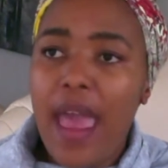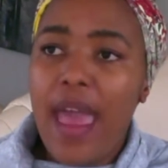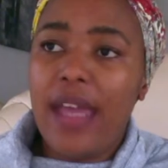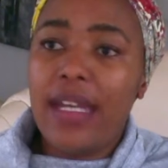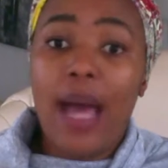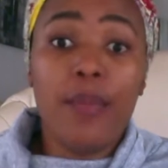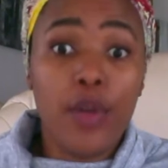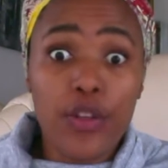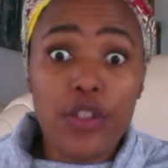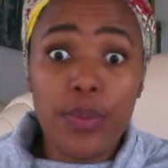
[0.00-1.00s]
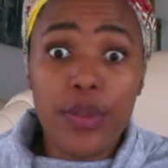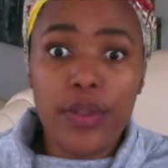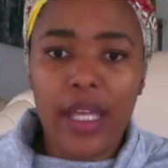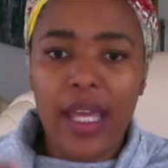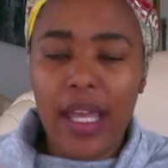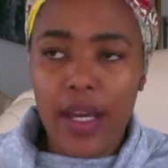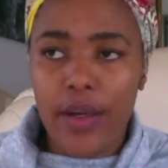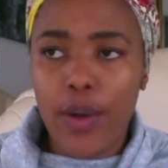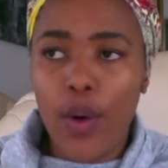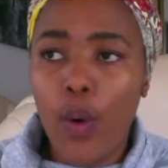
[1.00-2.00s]
and I'm going to be okay here
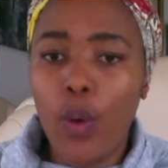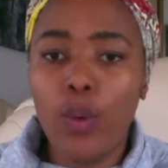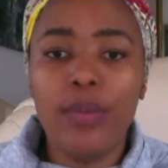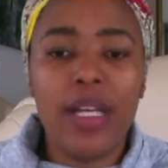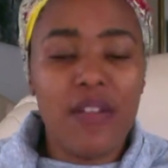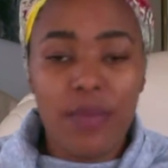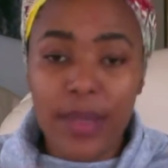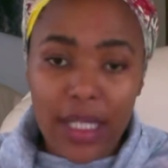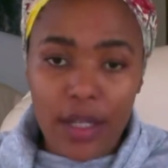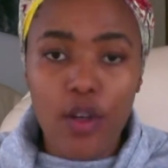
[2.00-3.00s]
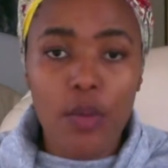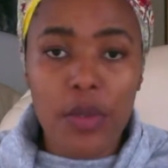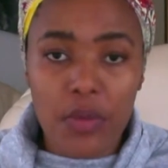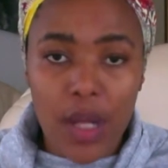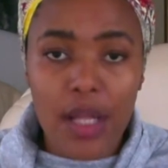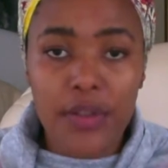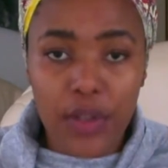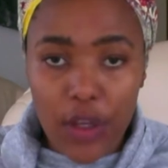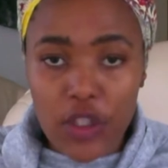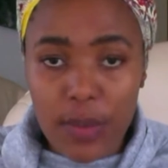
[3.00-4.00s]
at home, and everybody here at home as well is
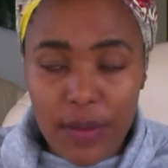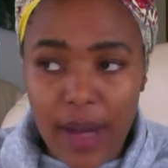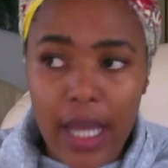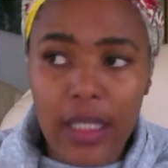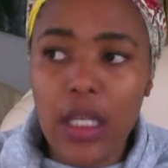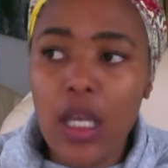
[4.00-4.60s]
going to be fine.